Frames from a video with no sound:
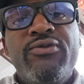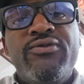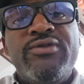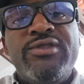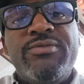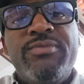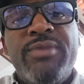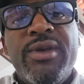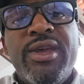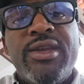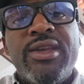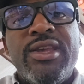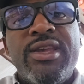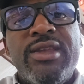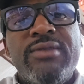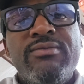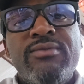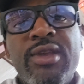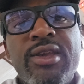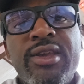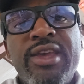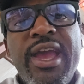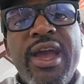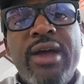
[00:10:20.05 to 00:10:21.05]
You've
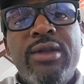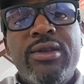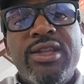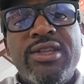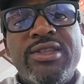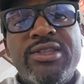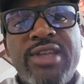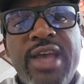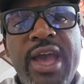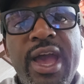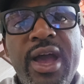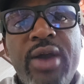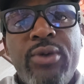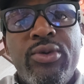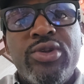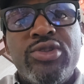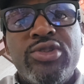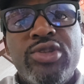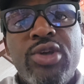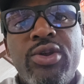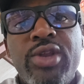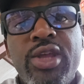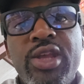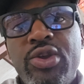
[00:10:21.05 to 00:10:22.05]
spent countless
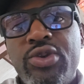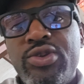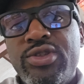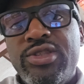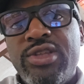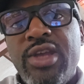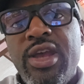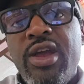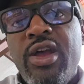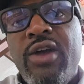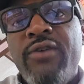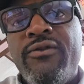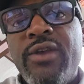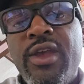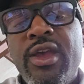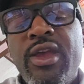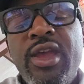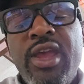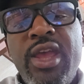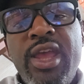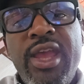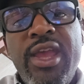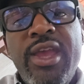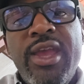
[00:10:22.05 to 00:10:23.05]
hours on it yourself.
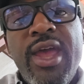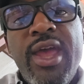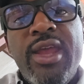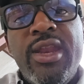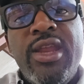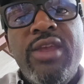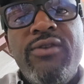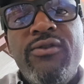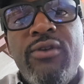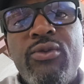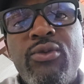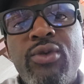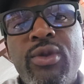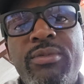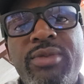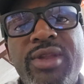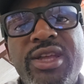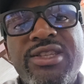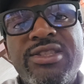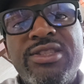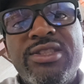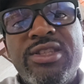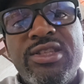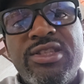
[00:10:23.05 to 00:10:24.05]
He had even
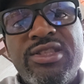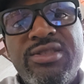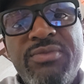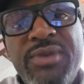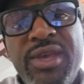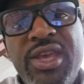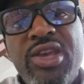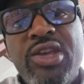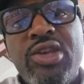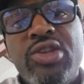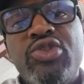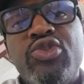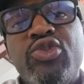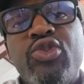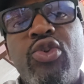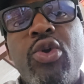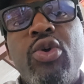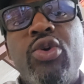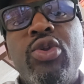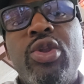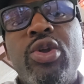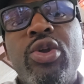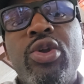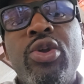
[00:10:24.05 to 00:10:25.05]
replaced the speed
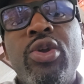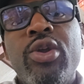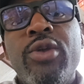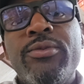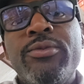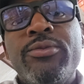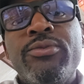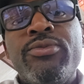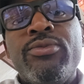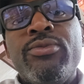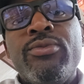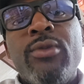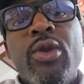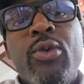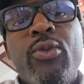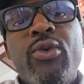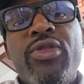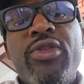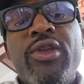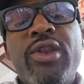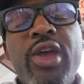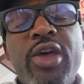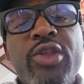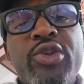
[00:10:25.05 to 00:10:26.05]
controller
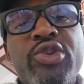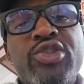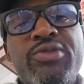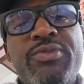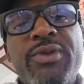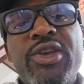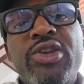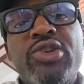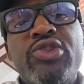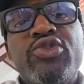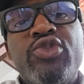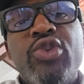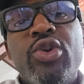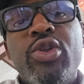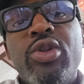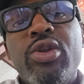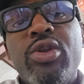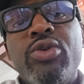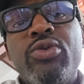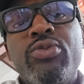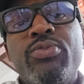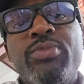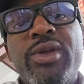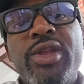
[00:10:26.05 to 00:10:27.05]
with another speed
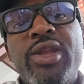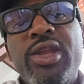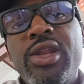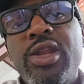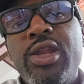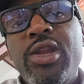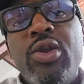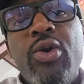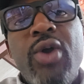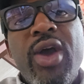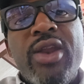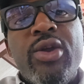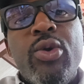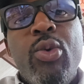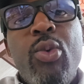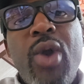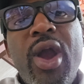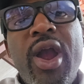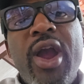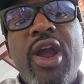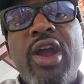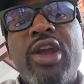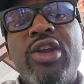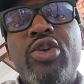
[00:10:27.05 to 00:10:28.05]
controller, but he didn't know how to
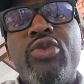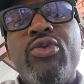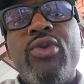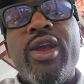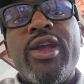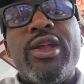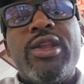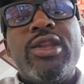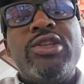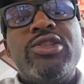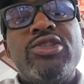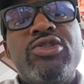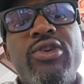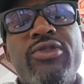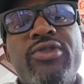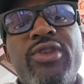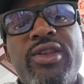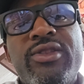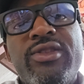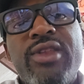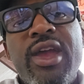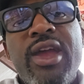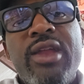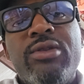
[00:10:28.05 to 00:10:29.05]
wire it correctly. So I
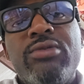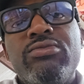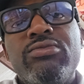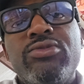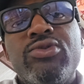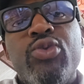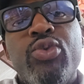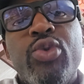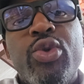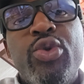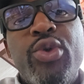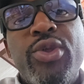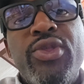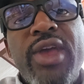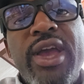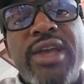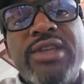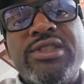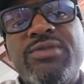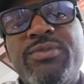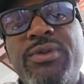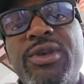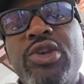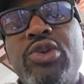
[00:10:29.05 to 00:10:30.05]
think that ruined
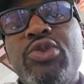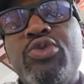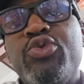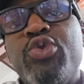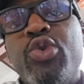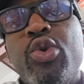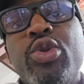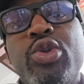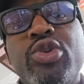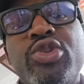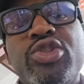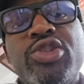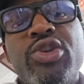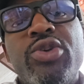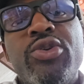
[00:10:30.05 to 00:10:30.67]
that speed controller.